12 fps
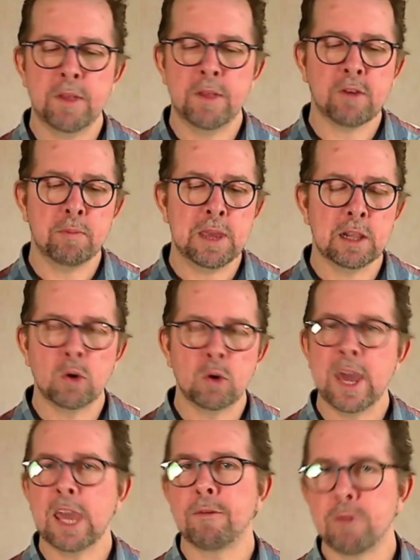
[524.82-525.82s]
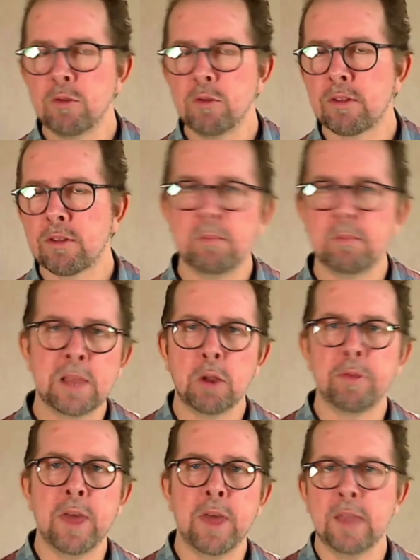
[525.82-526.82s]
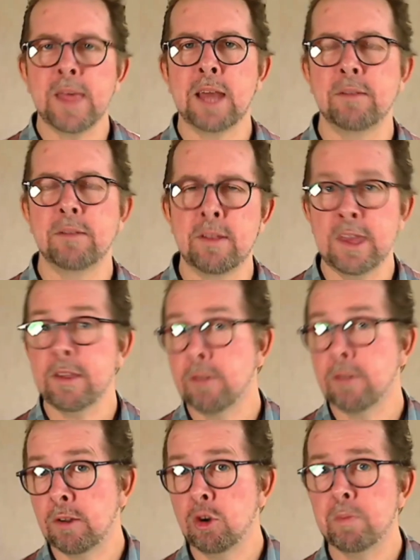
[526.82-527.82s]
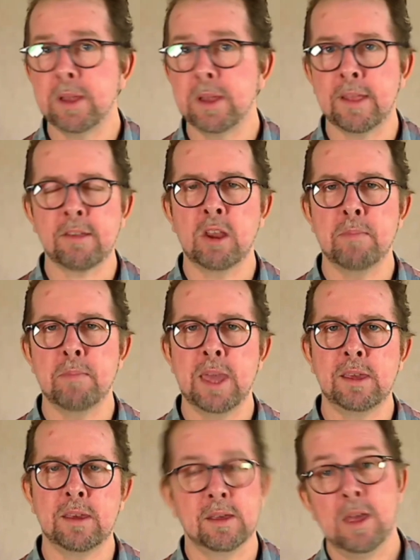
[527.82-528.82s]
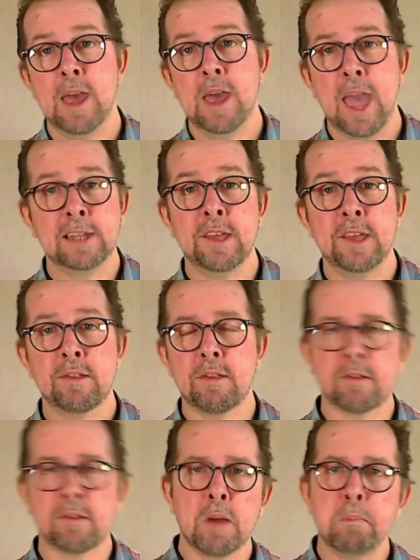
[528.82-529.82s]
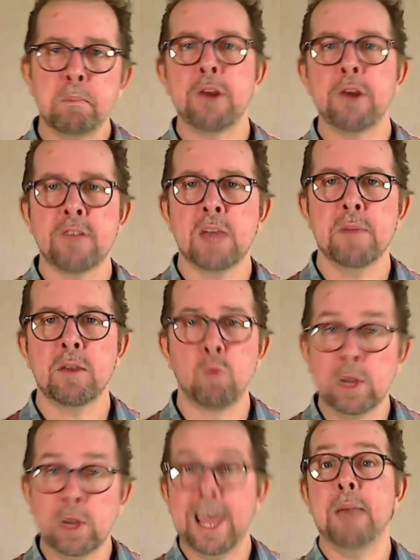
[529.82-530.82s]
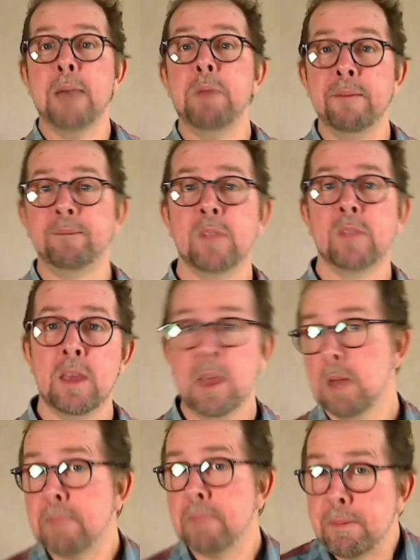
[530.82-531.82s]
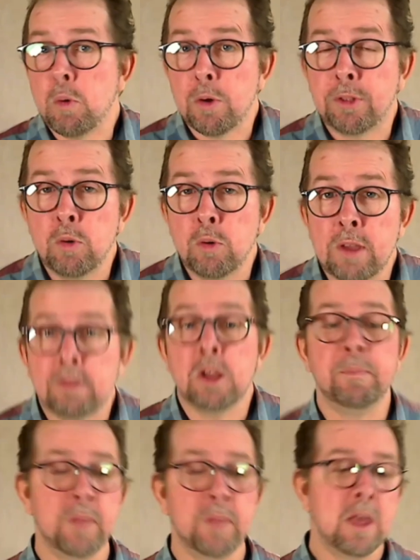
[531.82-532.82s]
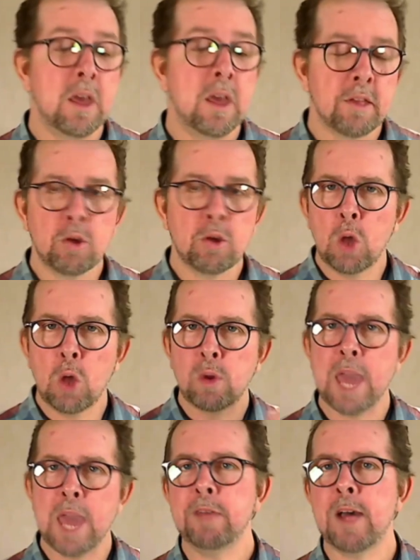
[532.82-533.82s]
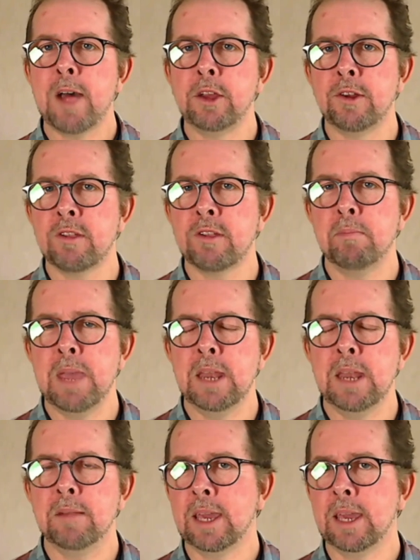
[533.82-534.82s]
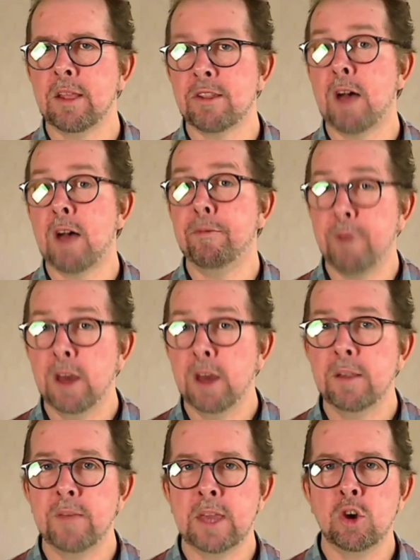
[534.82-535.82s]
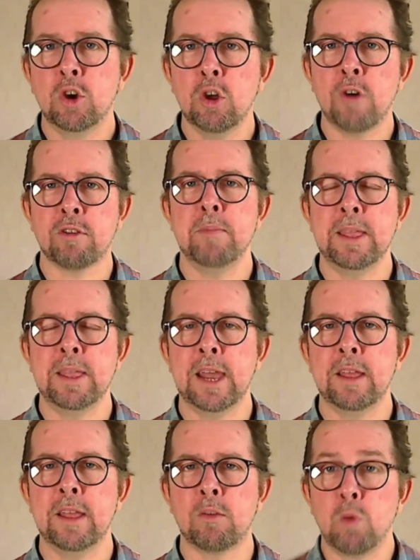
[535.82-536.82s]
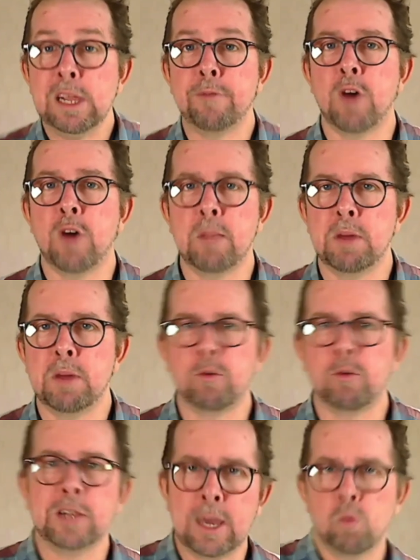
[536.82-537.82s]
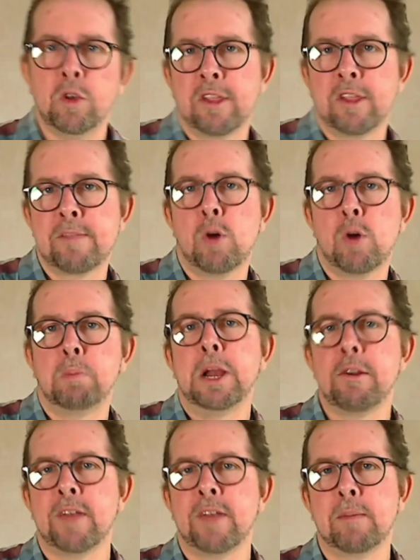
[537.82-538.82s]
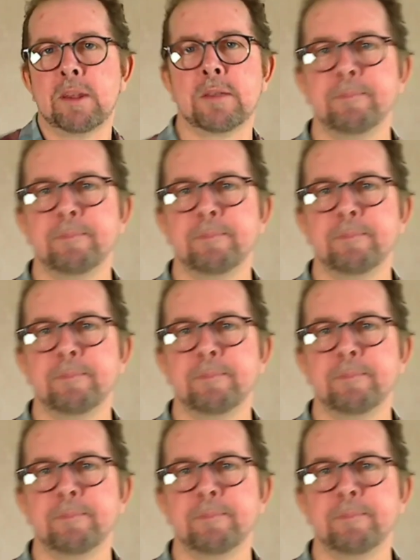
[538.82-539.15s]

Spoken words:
could be a low-hanging fruit, some little thing that is easy to do, but that's going to make at least some player segment really happy. Might be worth doing still. So low gameplay value doesn't mean like it's not fun. It could also mean that it's really fun, but for like one small player segment.